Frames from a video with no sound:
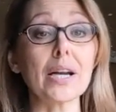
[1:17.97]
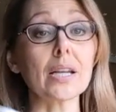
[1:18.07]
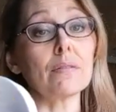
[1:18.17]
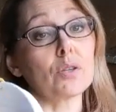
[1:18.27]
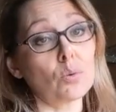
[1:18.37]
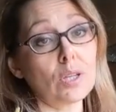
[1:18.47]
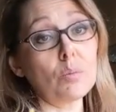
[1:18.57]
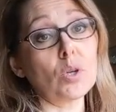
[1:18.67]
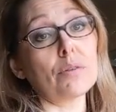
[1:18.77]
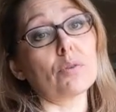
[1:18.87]
But if you
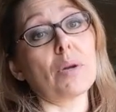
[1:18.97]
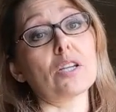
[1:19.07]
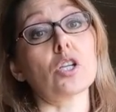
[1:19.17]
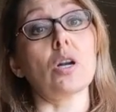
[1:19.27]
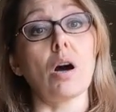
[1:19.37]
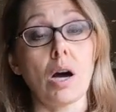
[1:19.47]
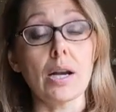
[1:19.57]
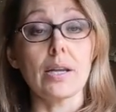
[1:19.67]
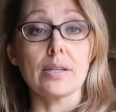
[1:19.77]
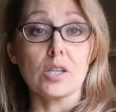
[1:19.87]
need more information
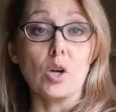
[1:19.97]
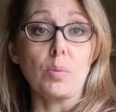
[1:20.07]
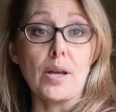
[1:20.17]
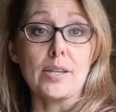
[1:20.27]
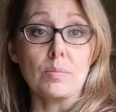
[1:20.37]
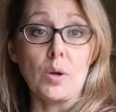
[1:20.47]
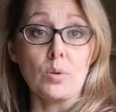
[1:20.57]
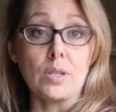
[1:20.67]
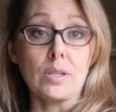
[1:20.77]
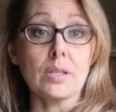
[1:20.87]
on
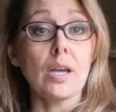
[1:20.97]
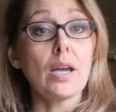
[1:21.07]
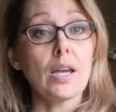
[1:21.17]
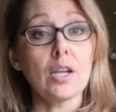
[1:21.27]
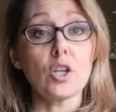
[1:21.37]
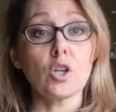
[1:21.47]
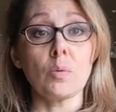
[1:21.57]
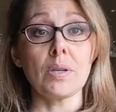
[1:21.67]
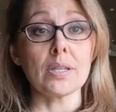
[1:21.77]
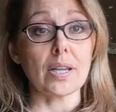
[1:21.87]
histoplasmosis in
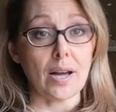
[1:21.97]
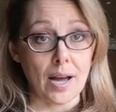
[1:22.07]
humans,